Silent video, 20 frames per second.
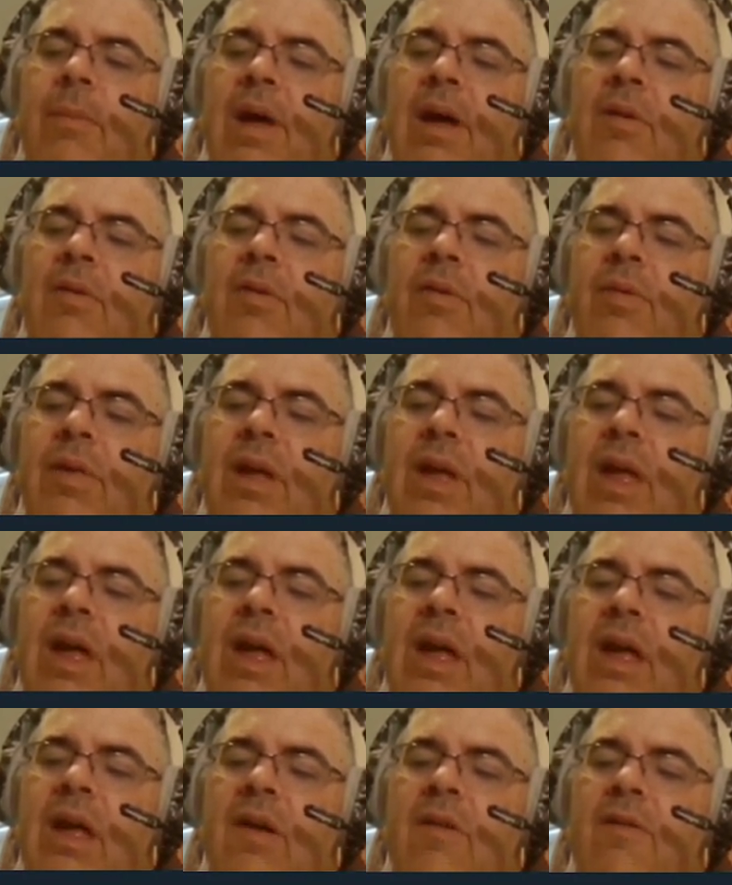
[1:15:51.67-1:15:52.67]
mouth of the
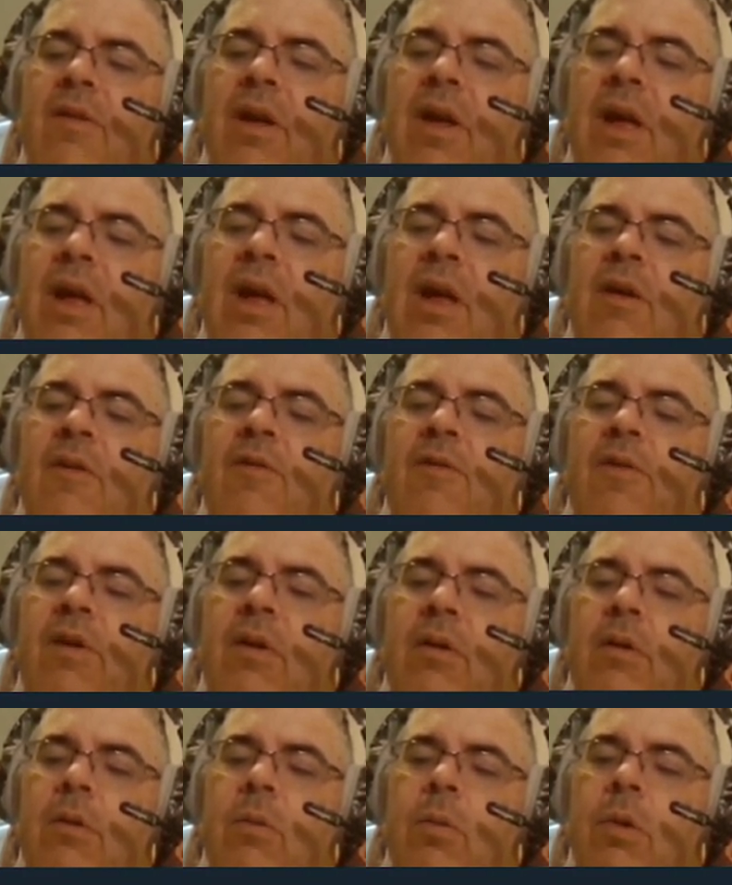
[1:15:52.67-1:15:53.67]
cave,
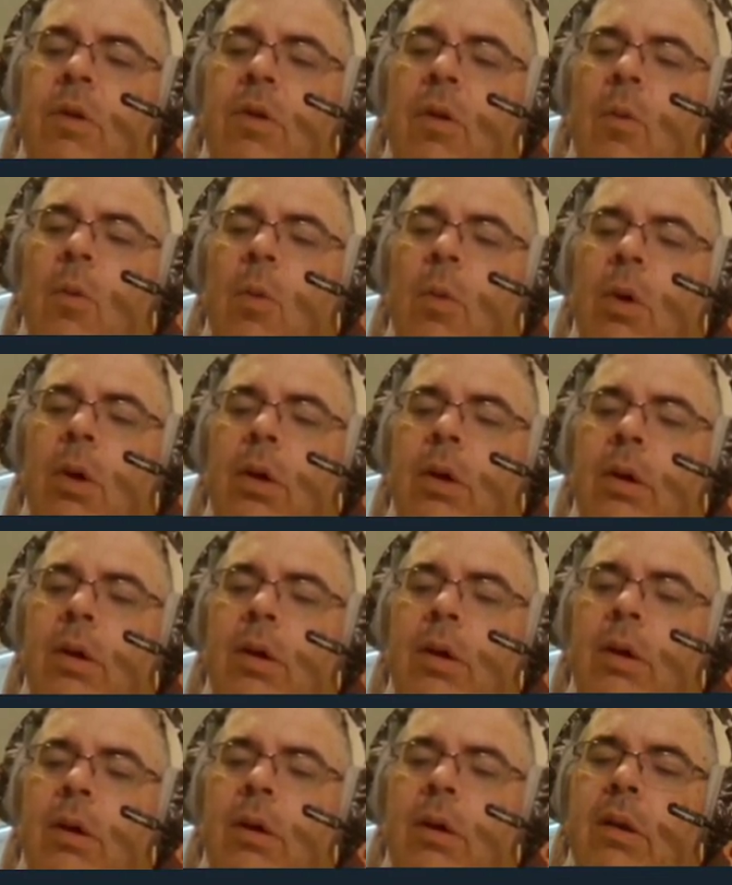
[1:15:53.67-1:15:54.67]
filled with a
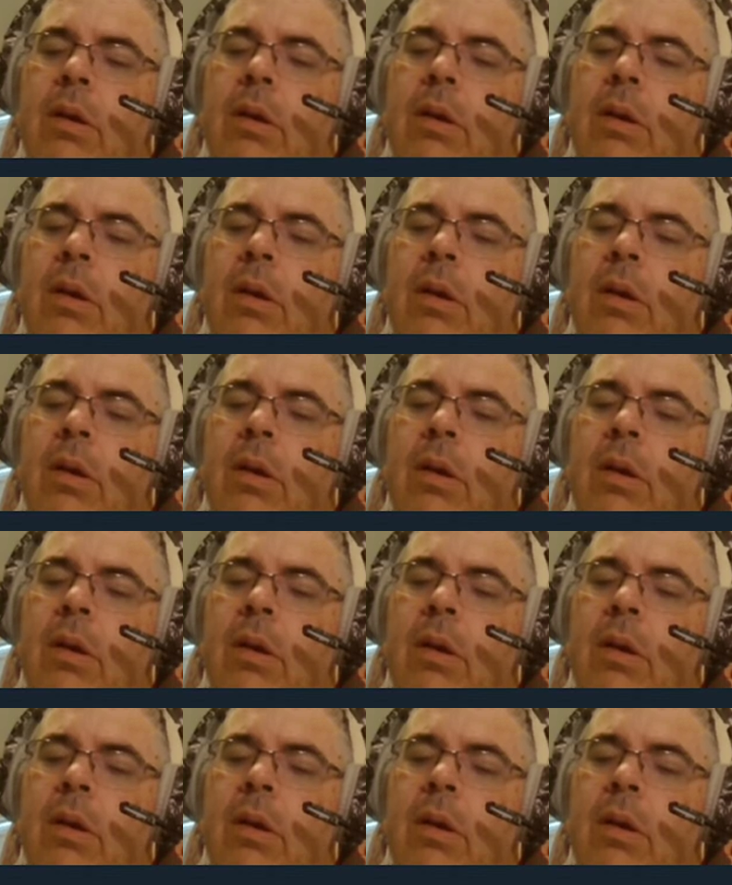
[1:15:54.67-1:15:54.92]
wand